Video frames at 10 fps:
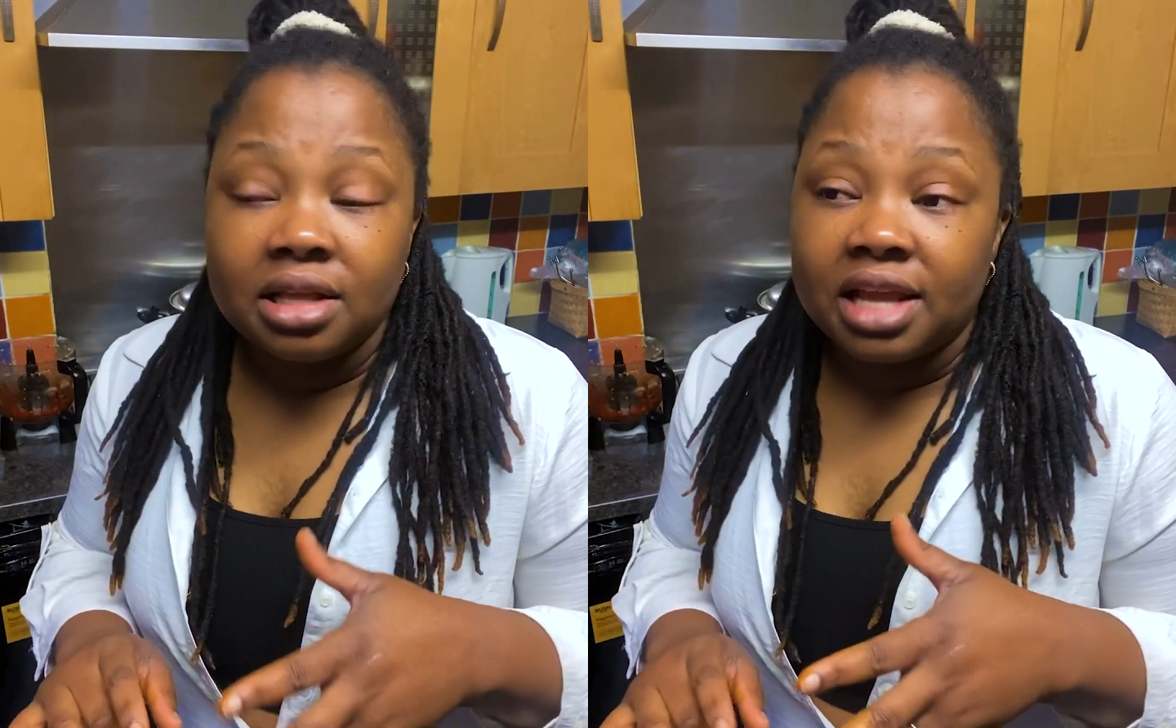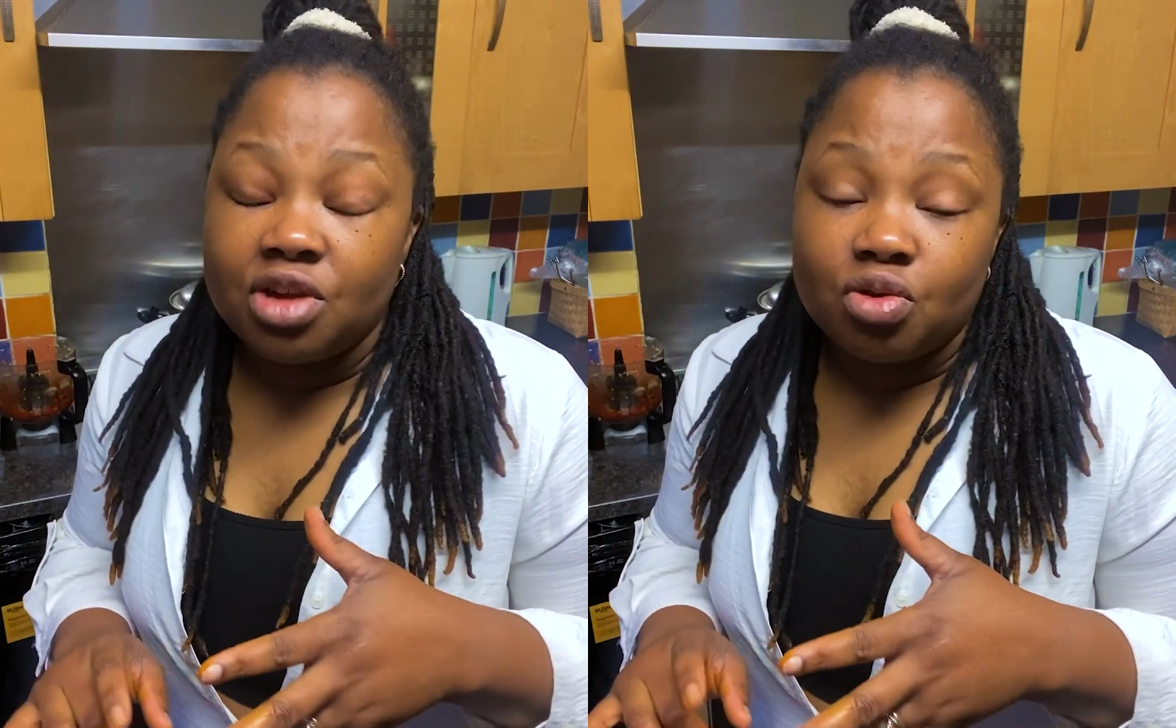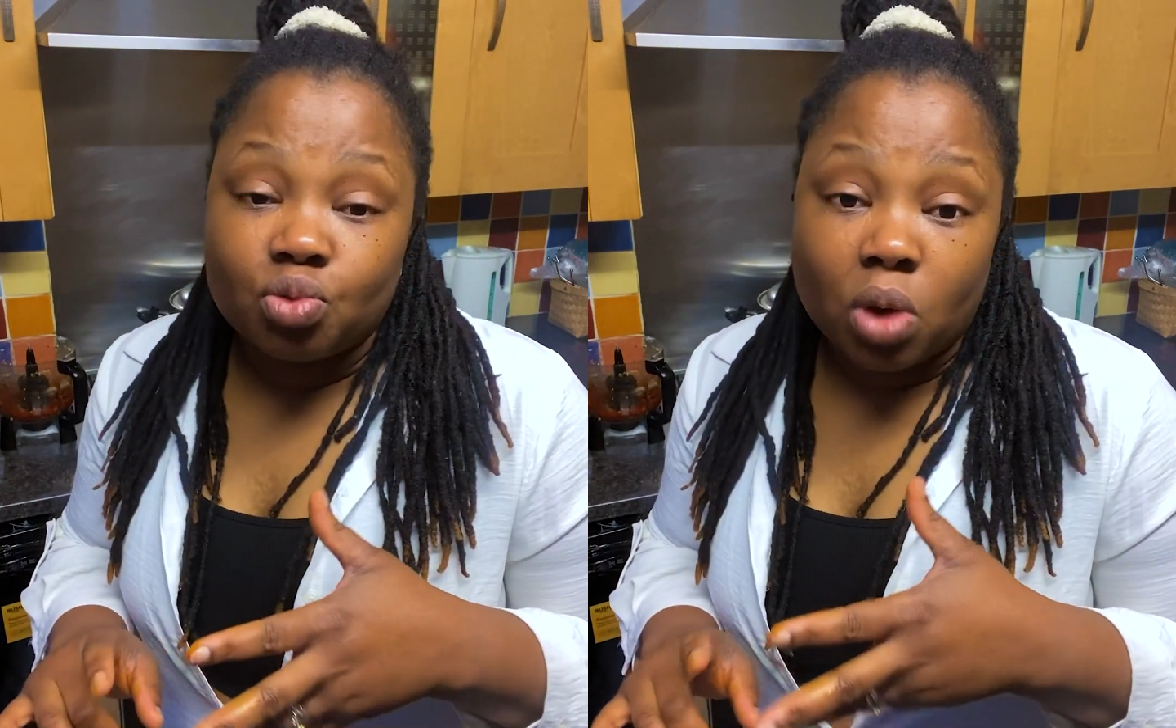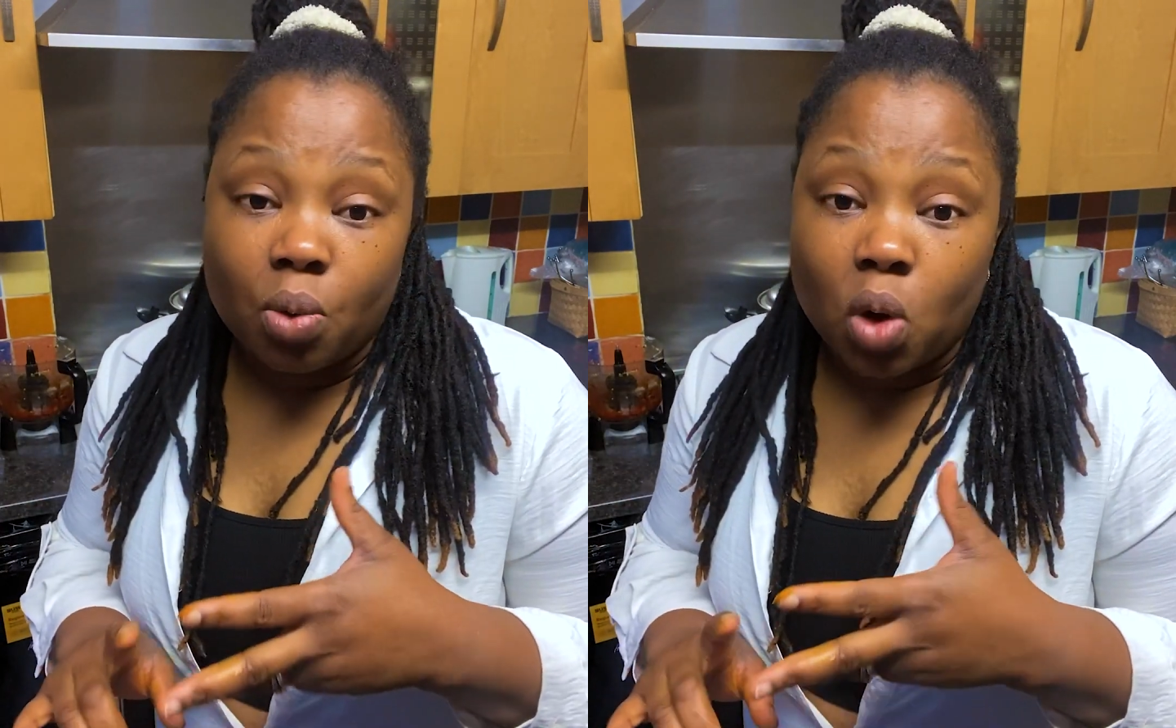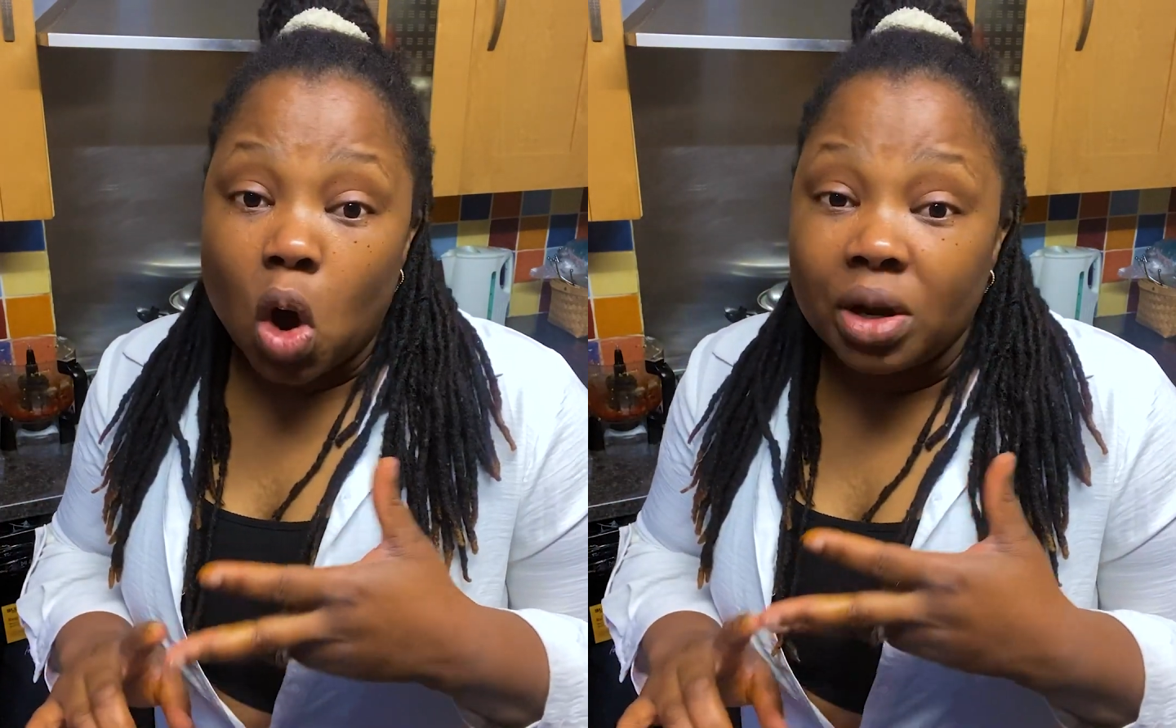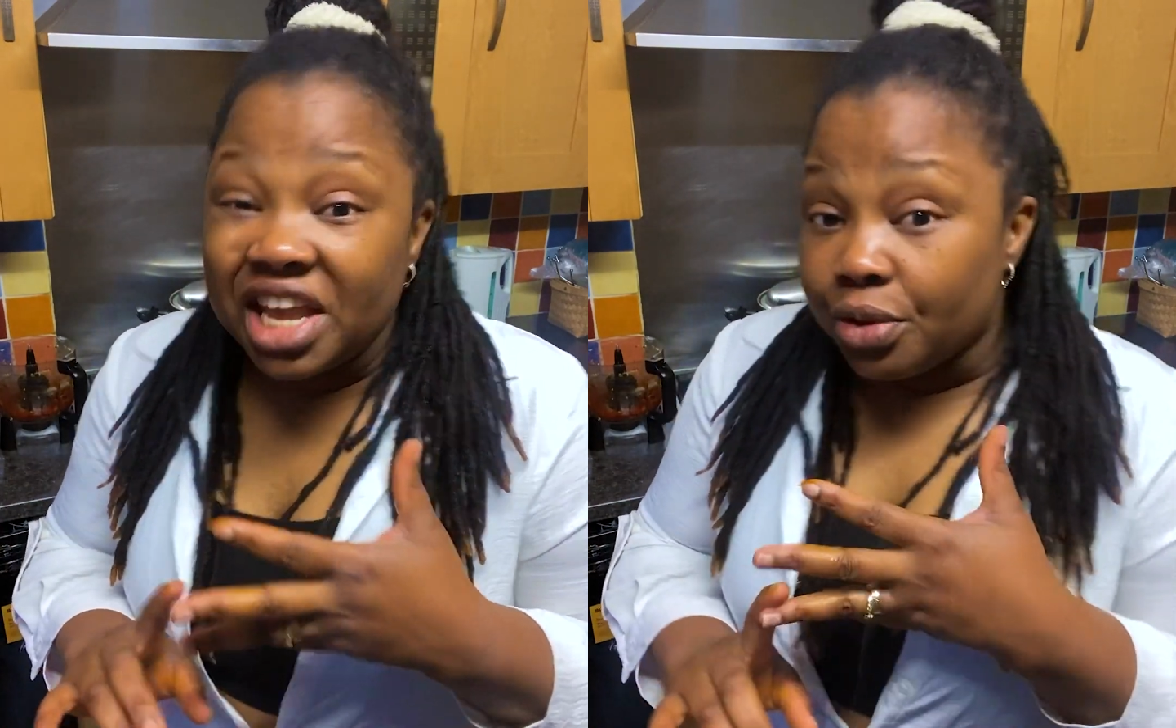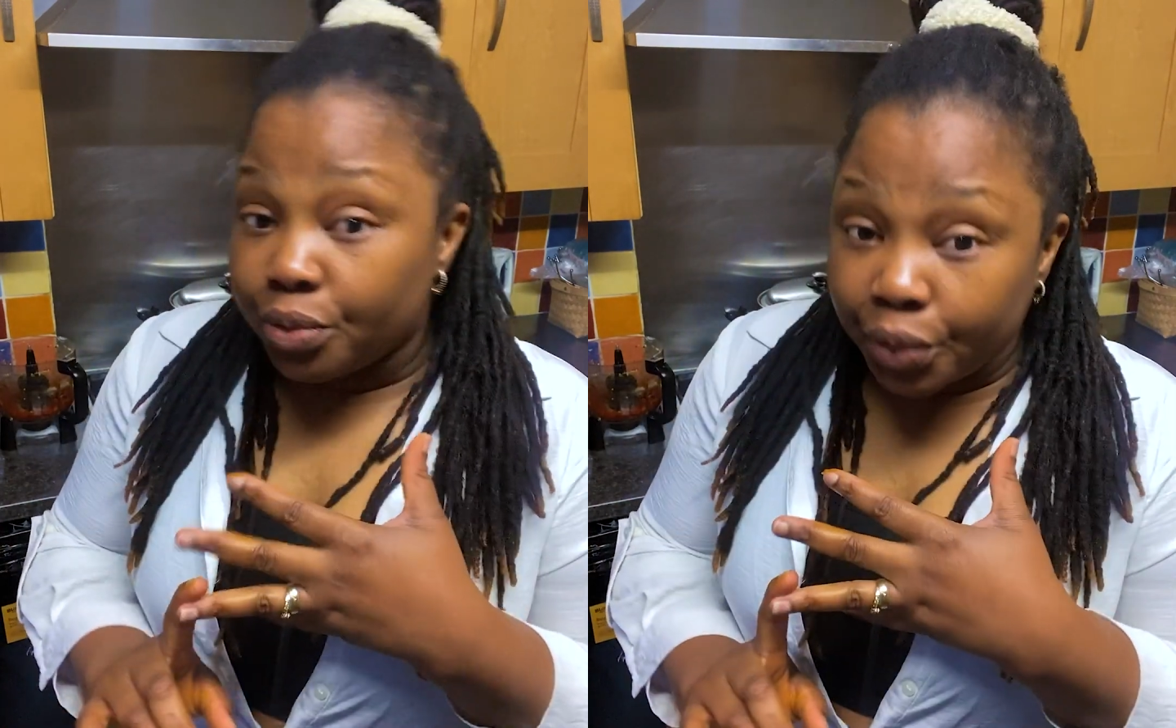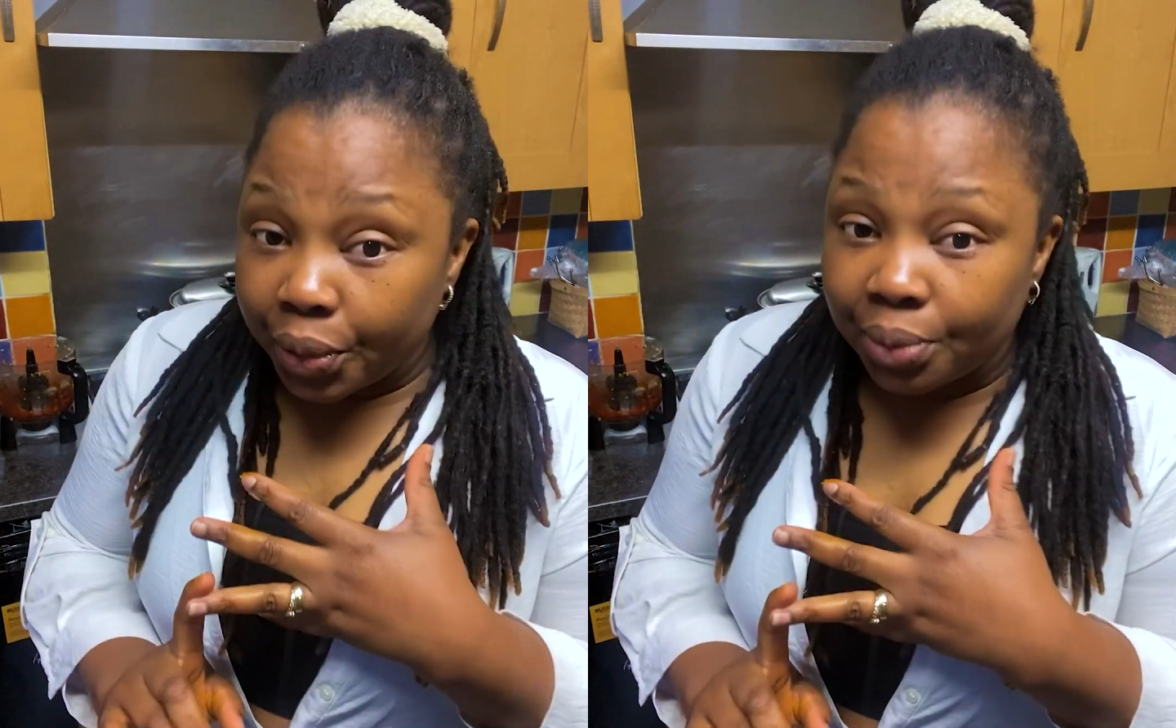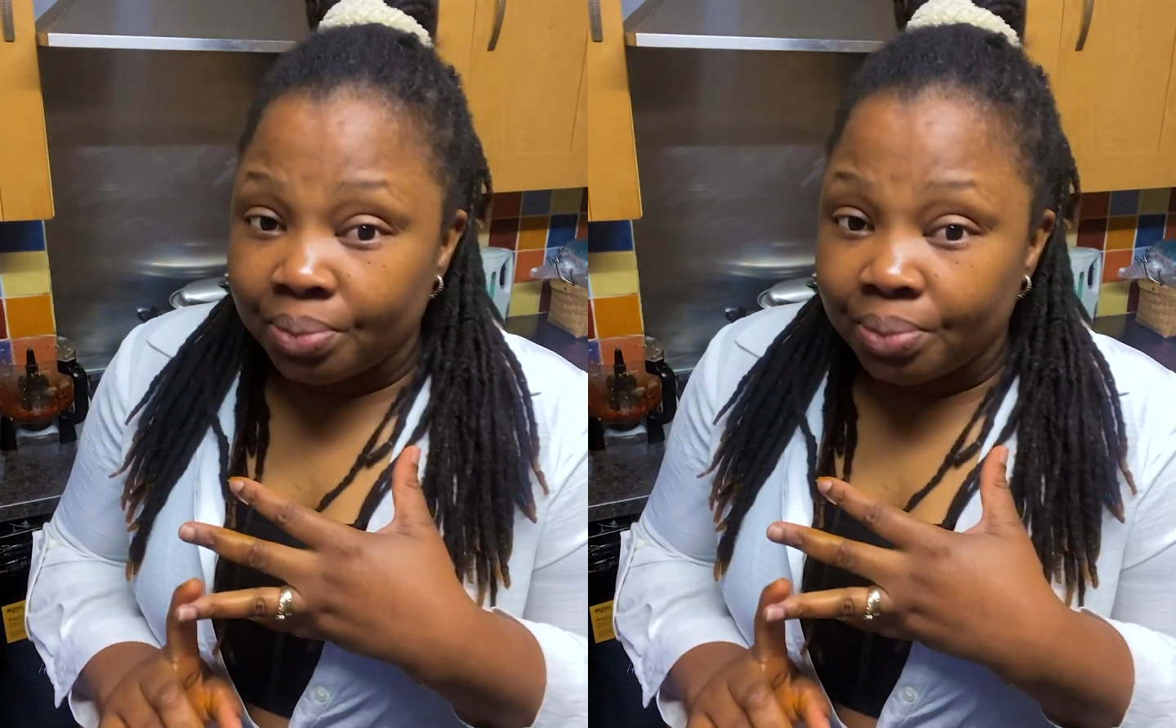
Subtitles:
they use what we call iru.